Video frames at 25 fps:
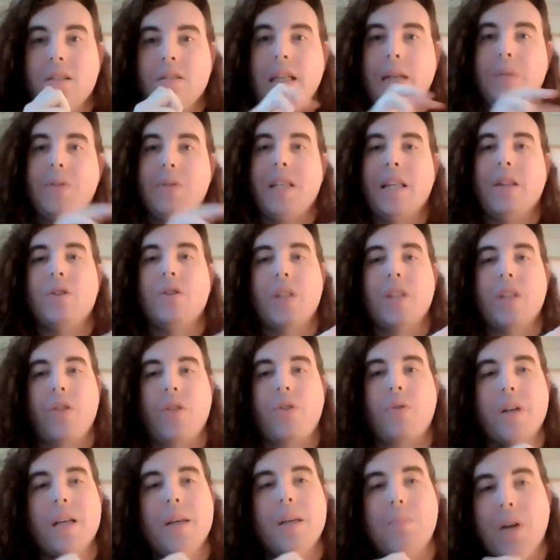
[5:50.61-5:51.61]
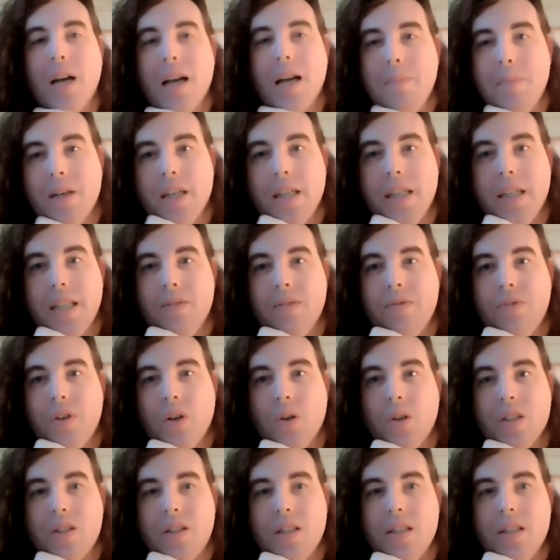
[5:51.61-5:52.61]
I would say there's like three primary
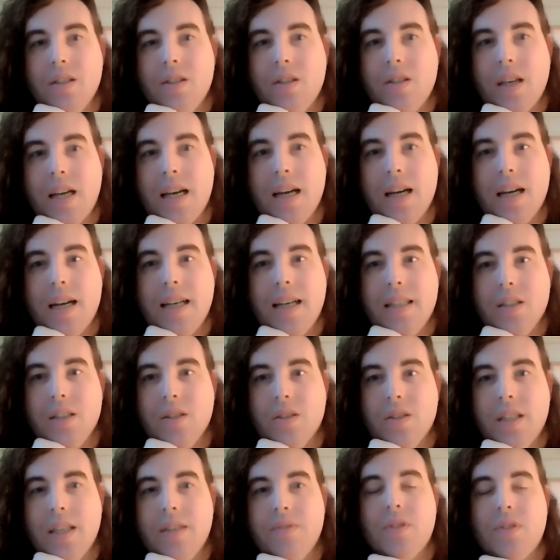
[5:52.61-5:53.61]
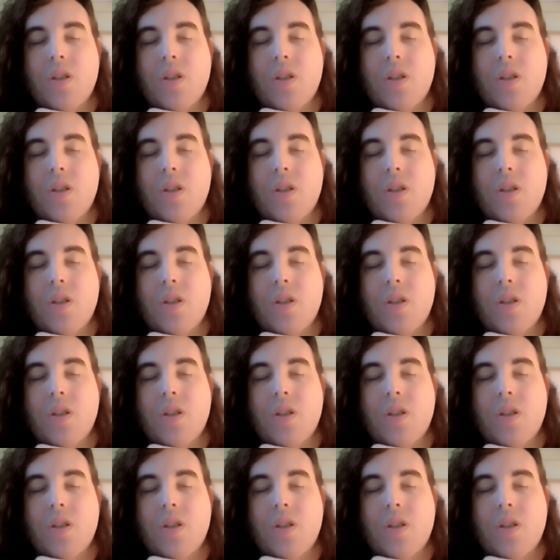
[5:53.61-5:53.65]
focuses at TLDEF.